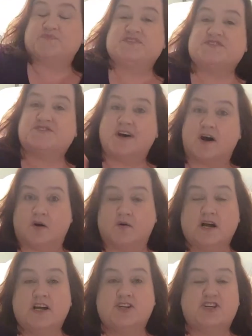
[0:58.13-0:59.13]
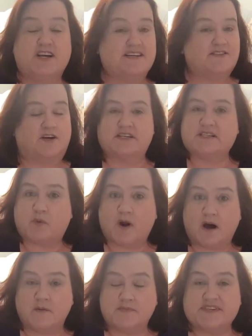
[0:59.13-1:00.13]
So she has all these
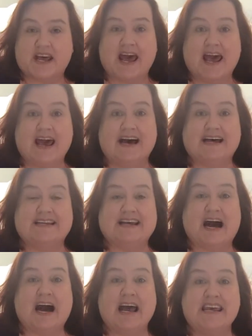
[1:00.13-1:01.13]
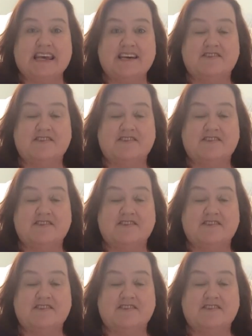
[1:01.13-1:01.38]
prompts, and I